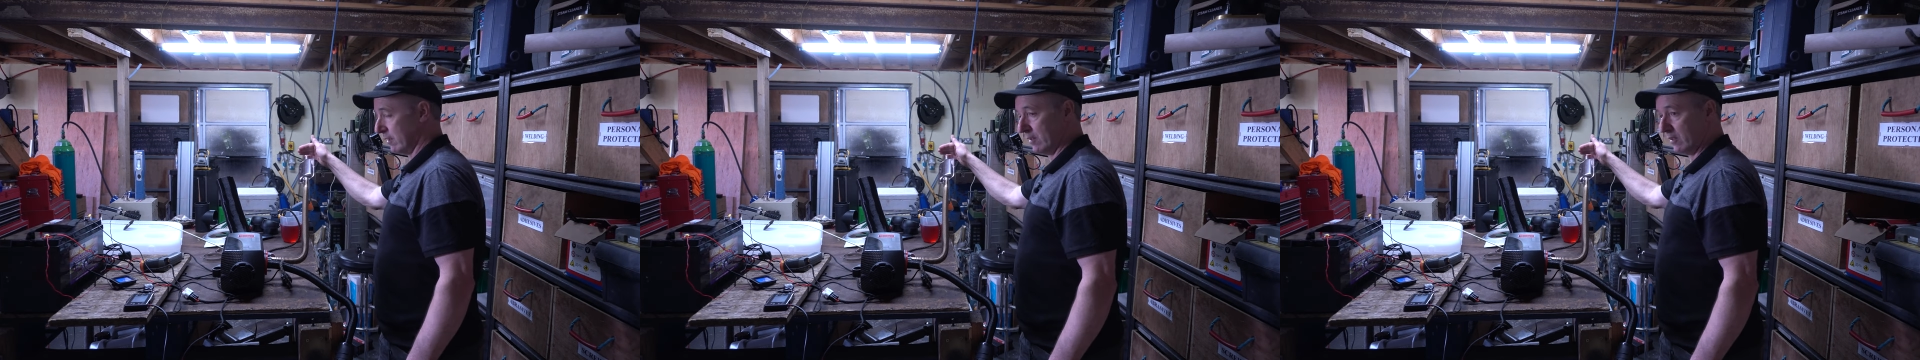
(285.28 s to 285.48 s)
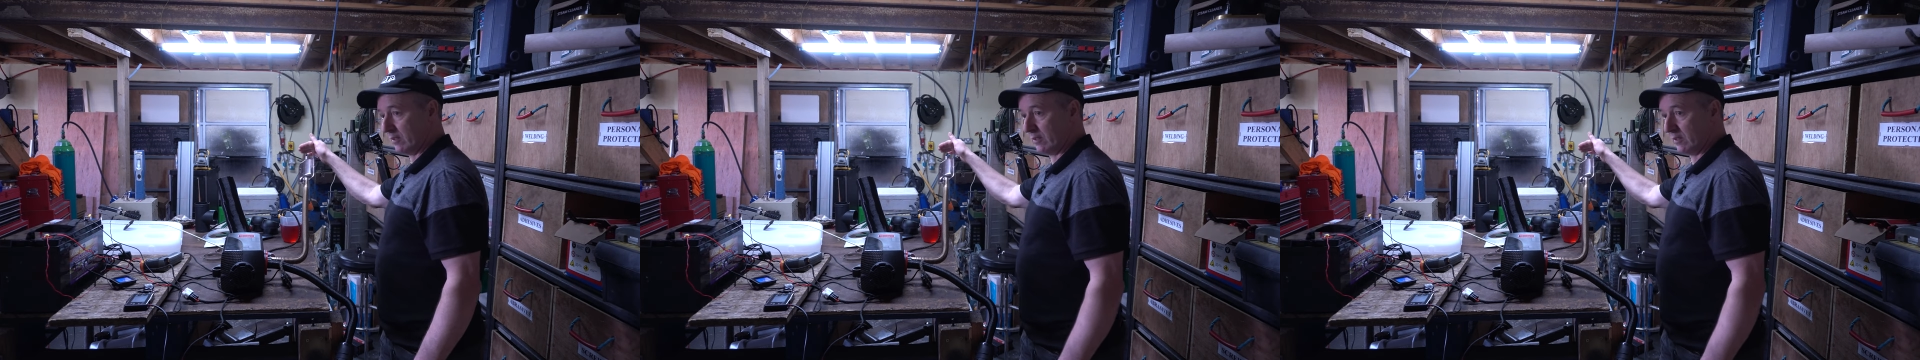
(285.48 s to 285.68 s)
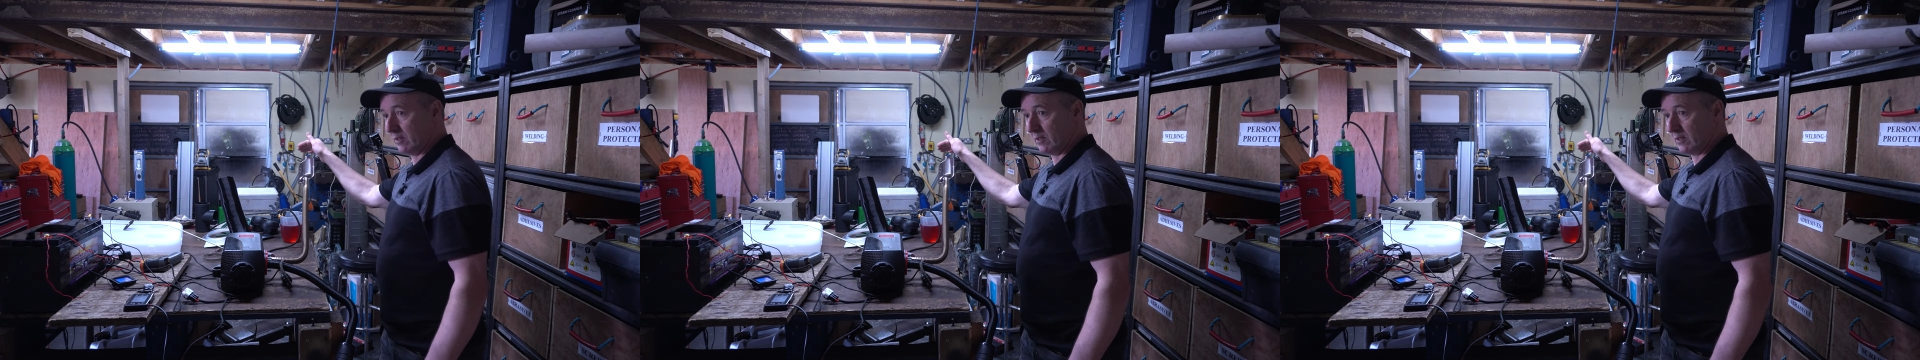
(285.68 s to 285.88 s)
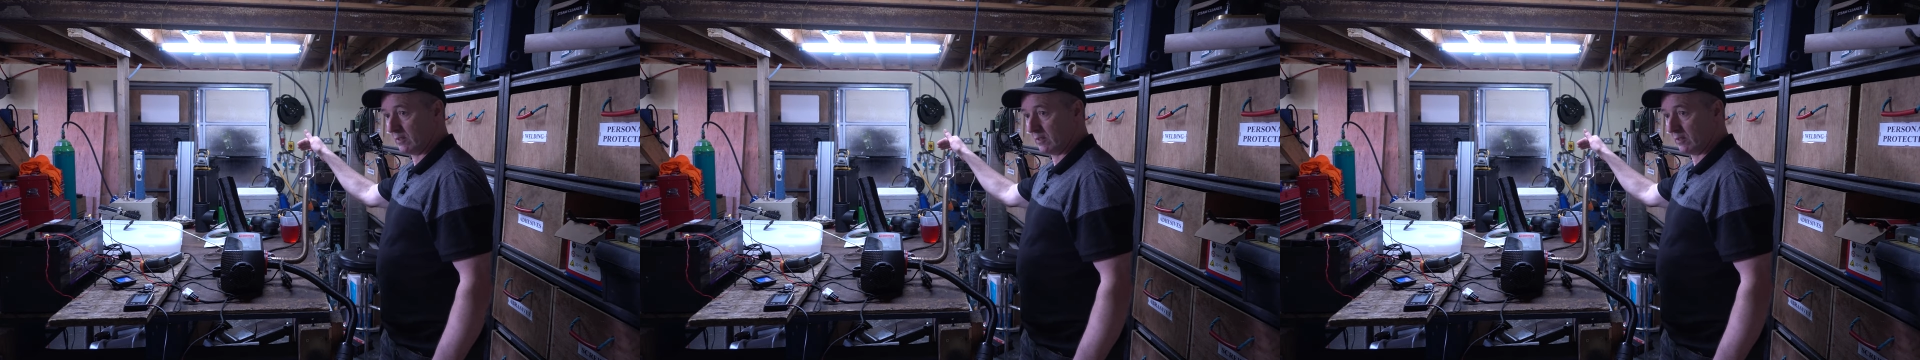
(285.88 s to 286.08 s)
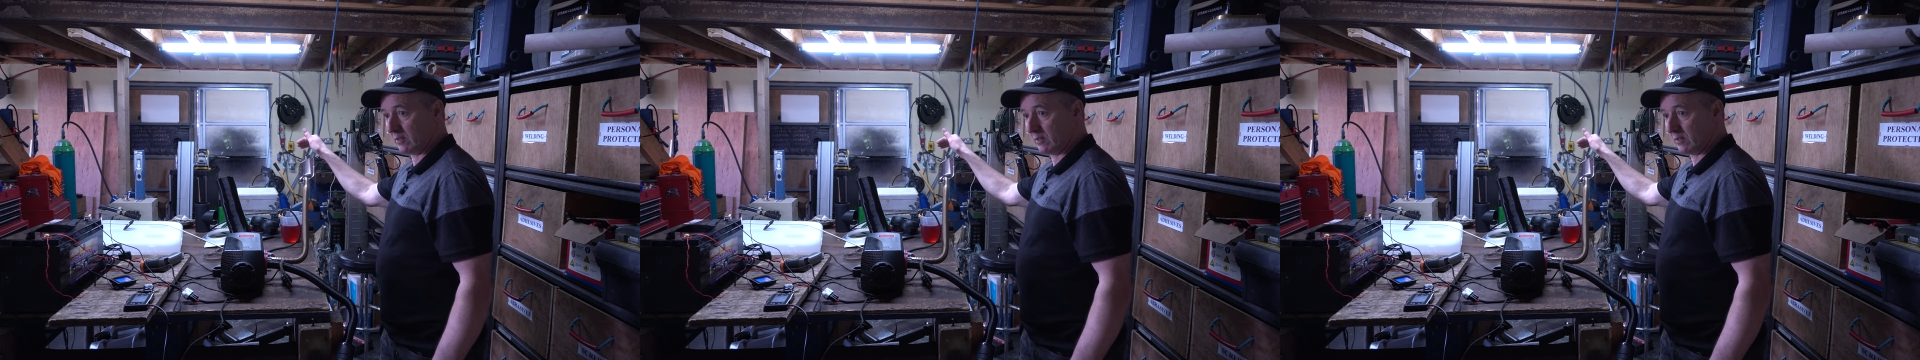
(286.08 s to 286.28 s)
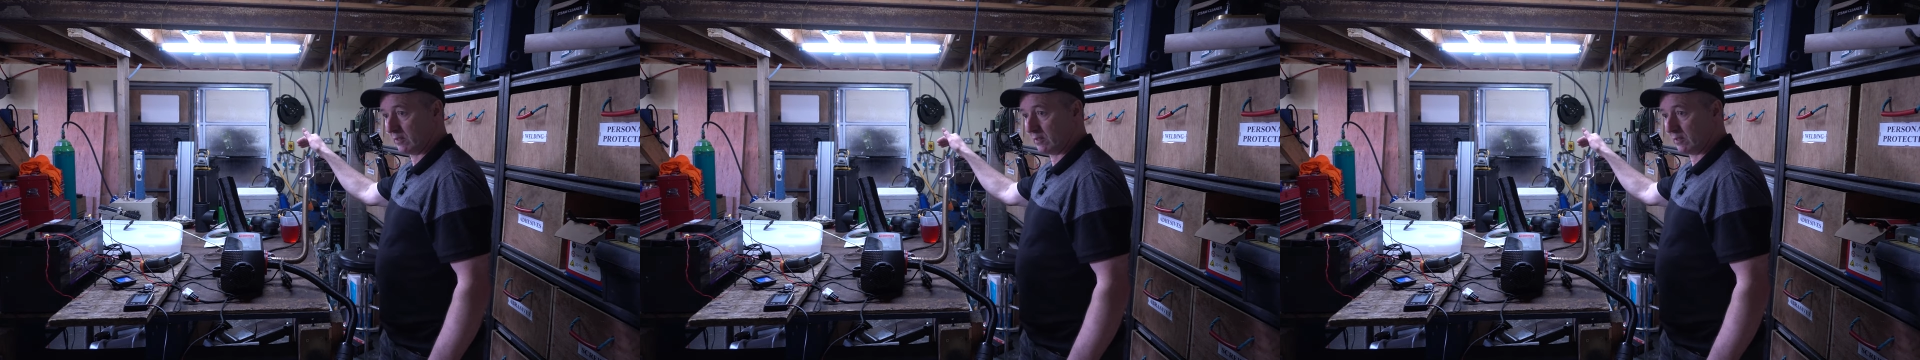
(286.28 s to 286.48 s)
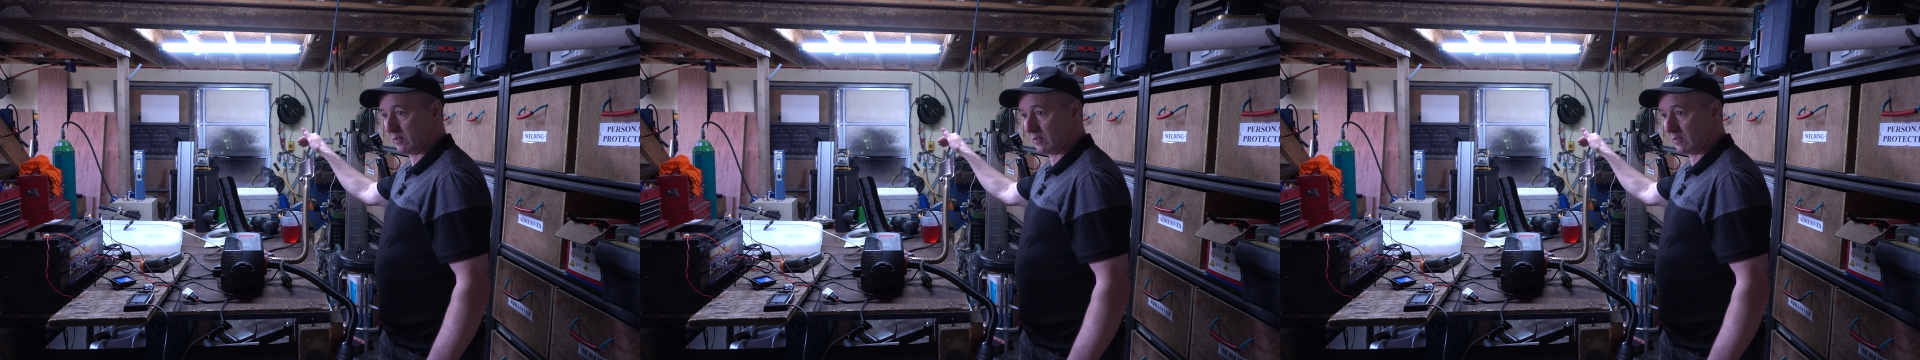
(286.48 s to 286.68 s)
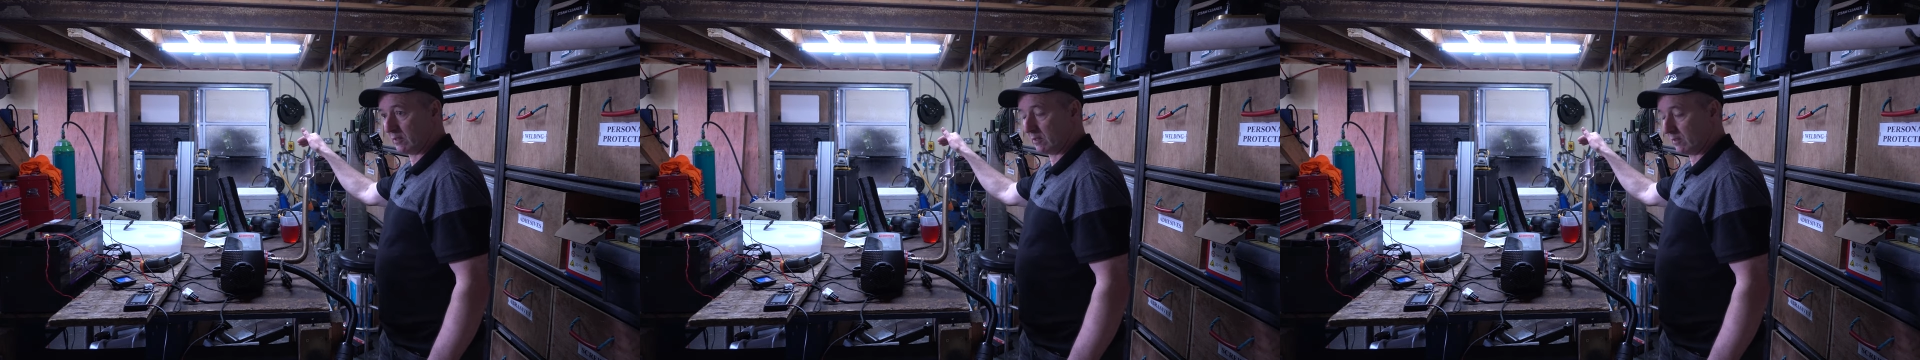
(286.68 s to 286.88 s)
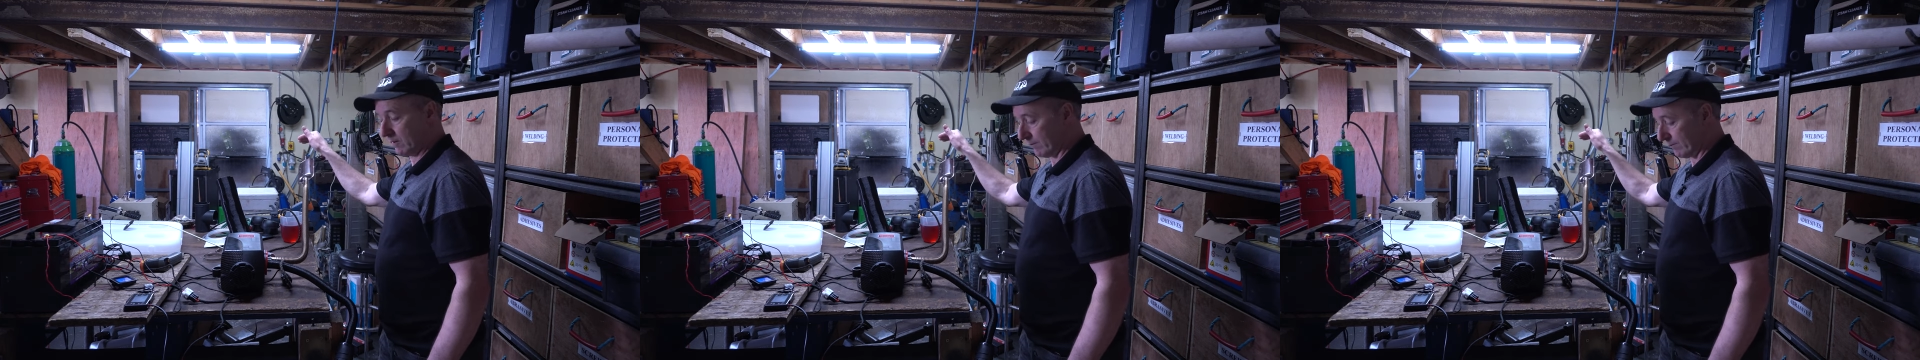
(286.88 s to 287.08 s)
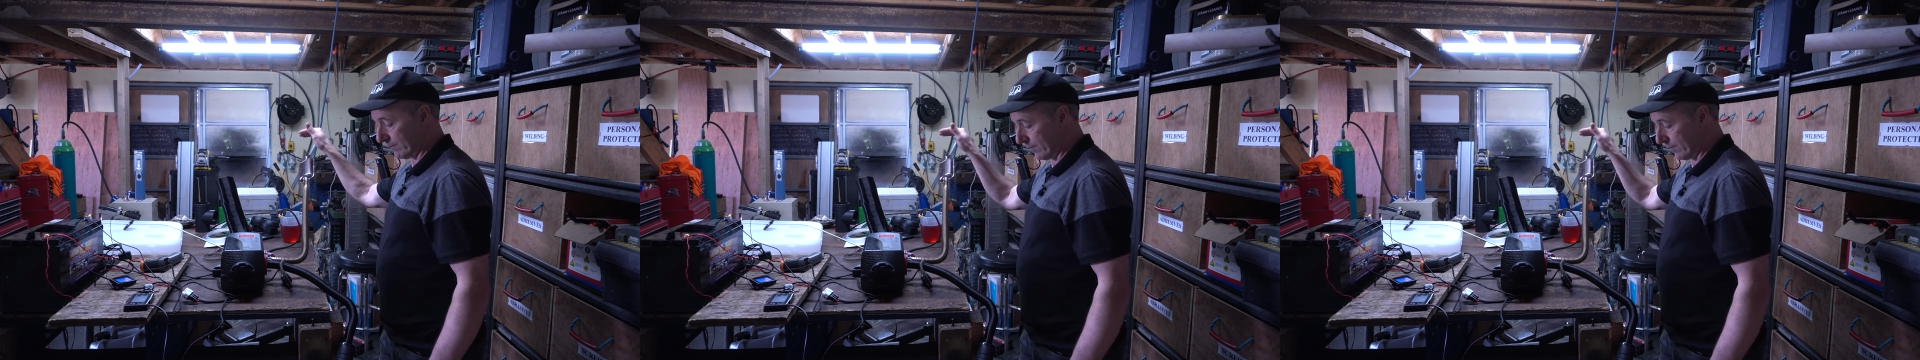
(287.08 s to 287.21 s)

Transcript: [no speech]